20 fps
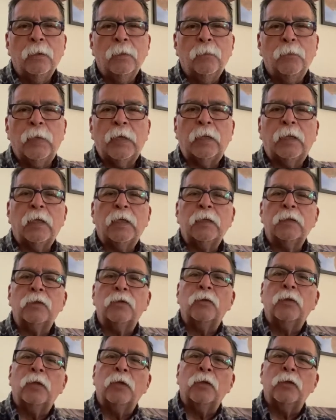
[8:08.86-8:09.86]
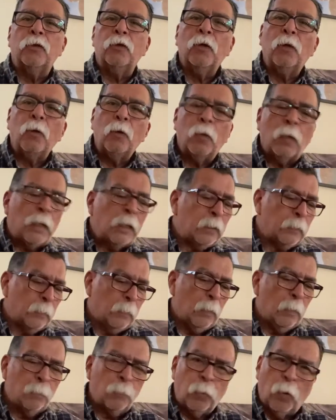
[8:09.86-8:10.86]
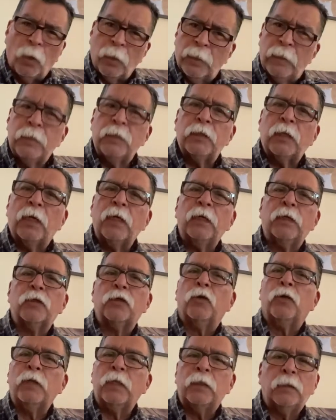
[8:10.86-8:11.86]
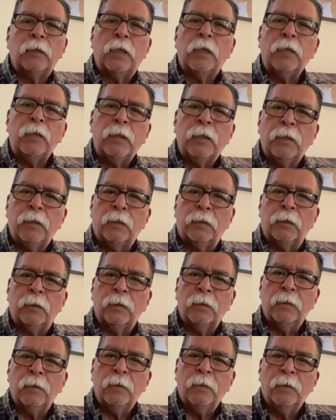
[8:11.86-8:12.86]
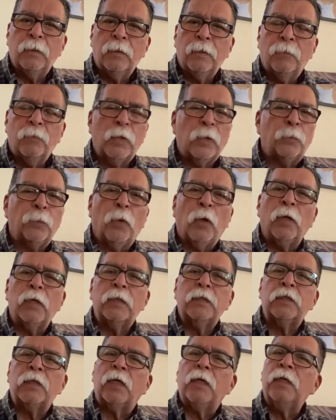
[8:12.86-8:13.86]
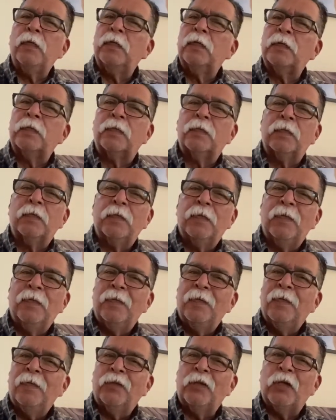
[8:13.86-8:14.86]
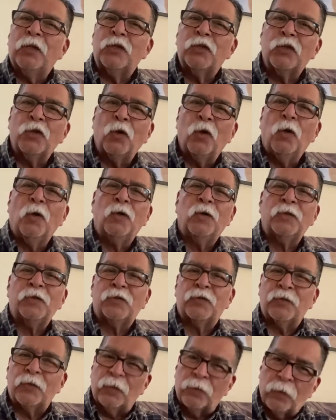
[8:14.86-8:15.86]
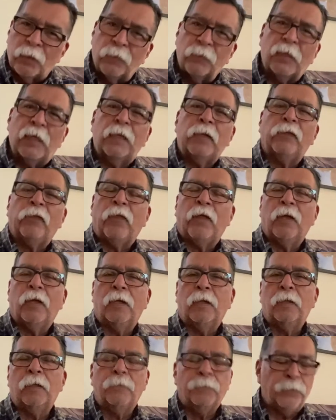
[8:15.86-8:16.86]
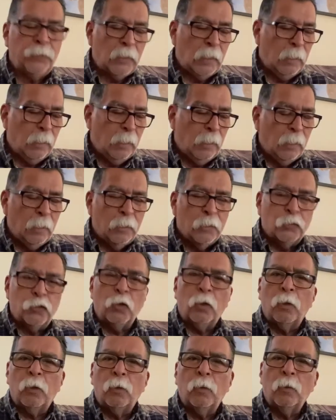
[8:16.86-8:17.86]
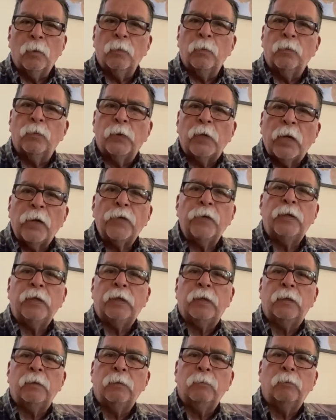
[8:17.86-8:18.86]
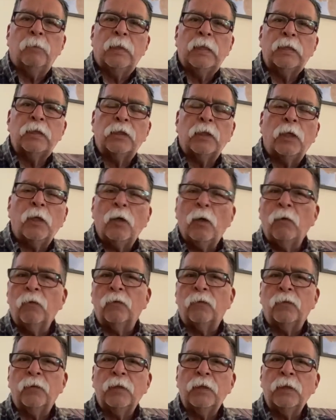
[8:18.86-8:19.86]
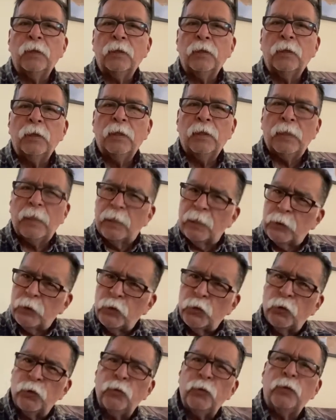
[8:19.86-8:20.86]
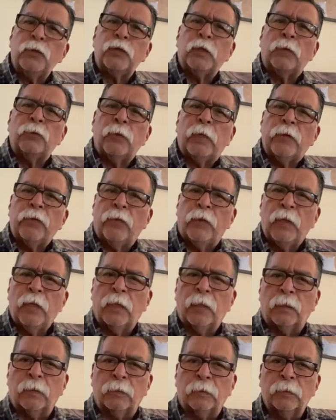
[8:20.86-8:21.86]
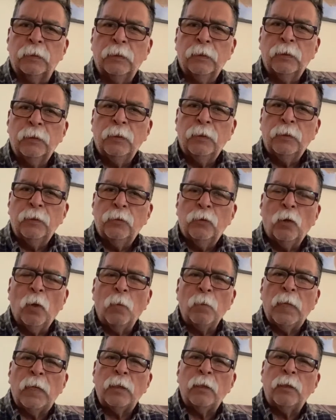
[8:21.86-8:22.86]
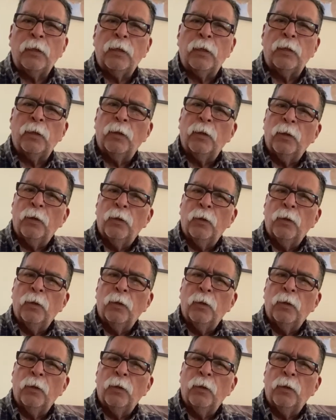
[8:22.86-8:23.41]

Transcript: Because you know what? Paul and Silas could have done that. But Paul and Silas, they chose the right thing. So brethren, myself, let us choose the right thing. No matter